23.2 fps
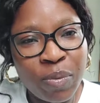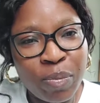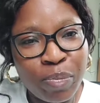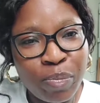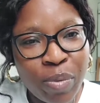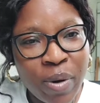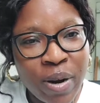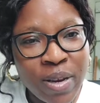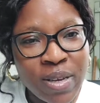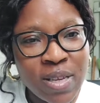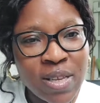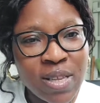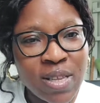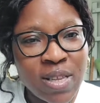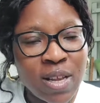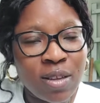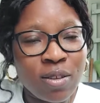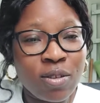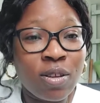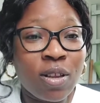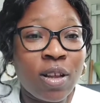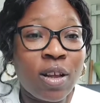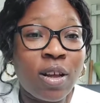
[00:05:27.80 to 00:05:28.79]
press it
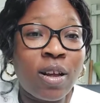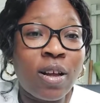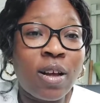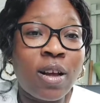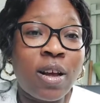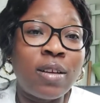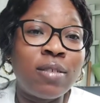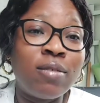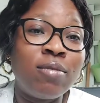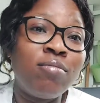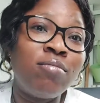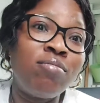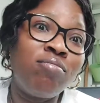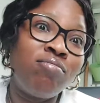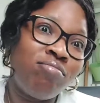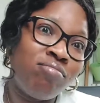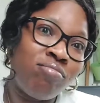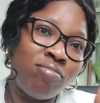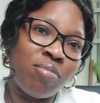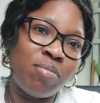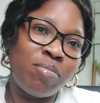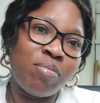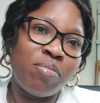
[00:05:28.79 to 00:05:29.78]
and
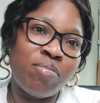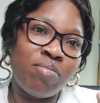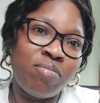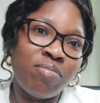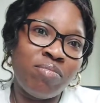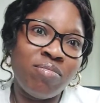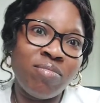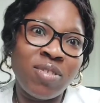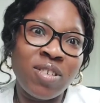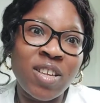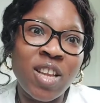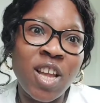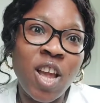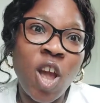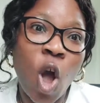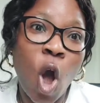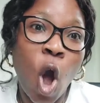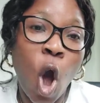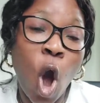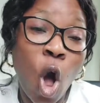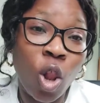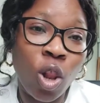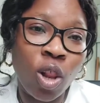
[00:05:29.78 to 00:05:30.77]
say
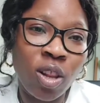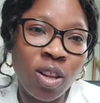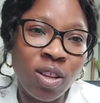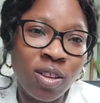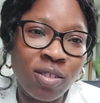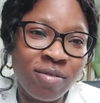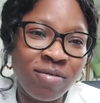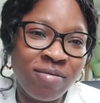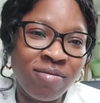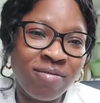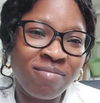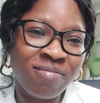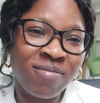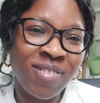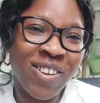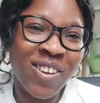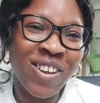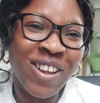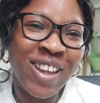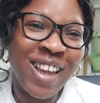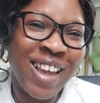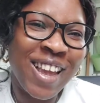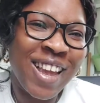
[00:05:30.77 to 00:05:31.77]
hello.
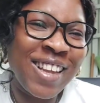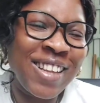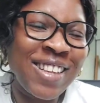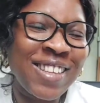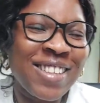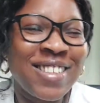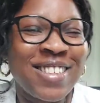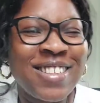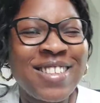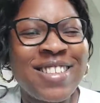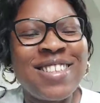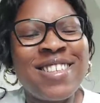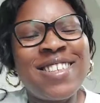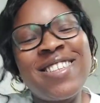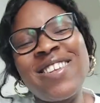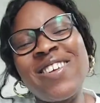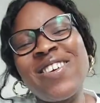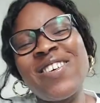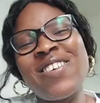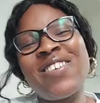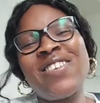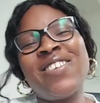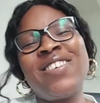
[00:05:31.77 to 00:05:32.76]
Okay,
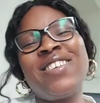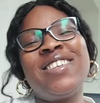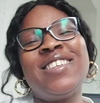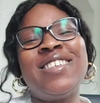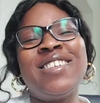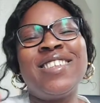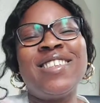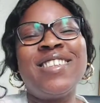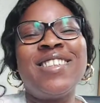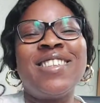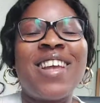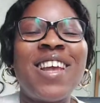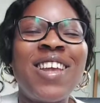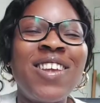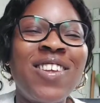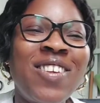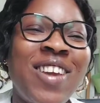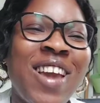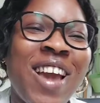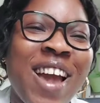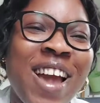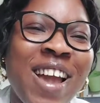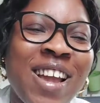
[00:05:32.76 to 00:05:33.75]
so thank you
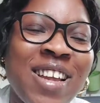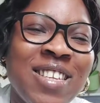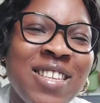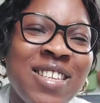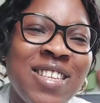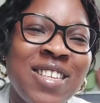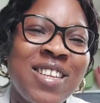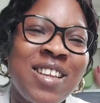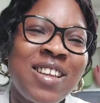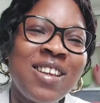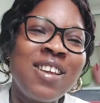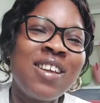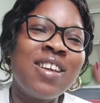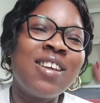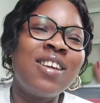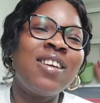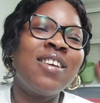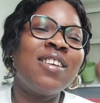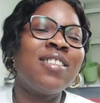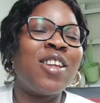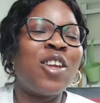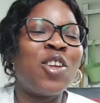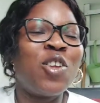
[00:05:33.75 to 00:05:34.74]
guys.
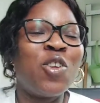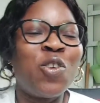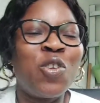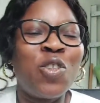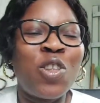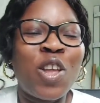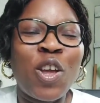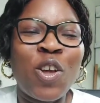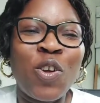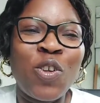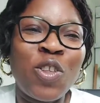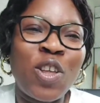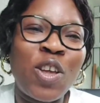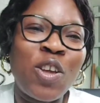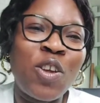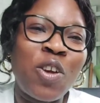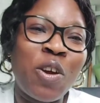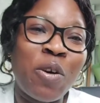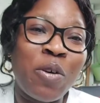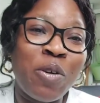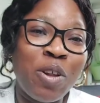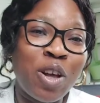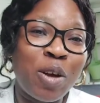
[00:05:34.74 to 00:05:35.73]
Thank you. I
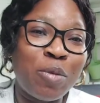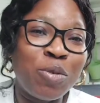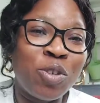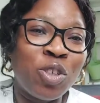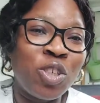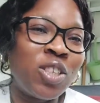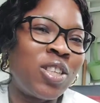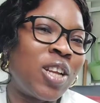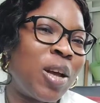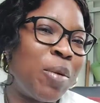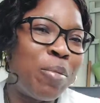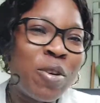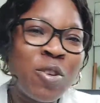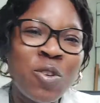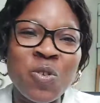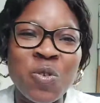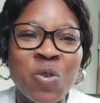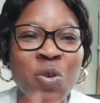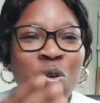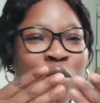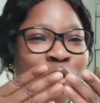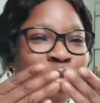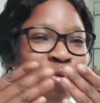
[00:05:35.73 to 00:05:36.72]
really appreciate it. I miss
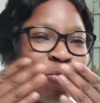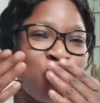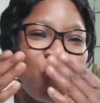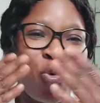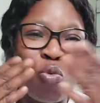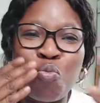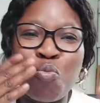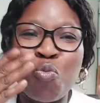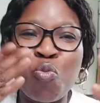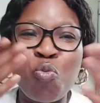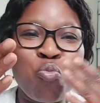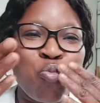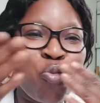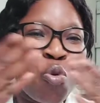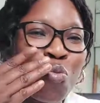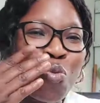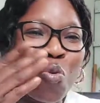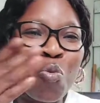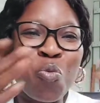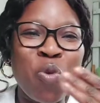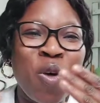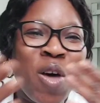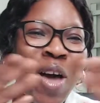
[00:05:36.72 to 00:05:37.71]
you.
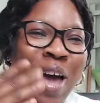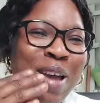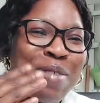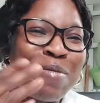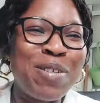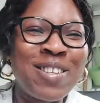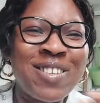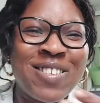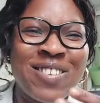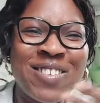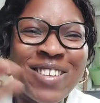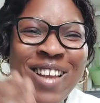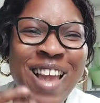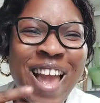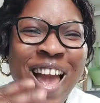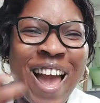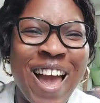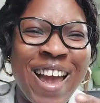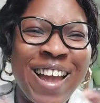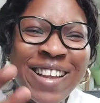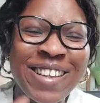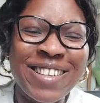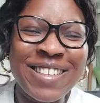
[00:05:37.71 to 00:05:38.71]
I miss you
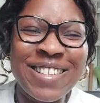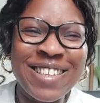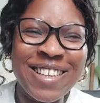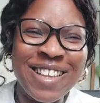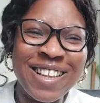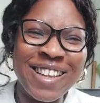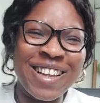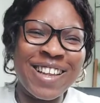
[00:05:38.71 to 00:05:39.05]
guys.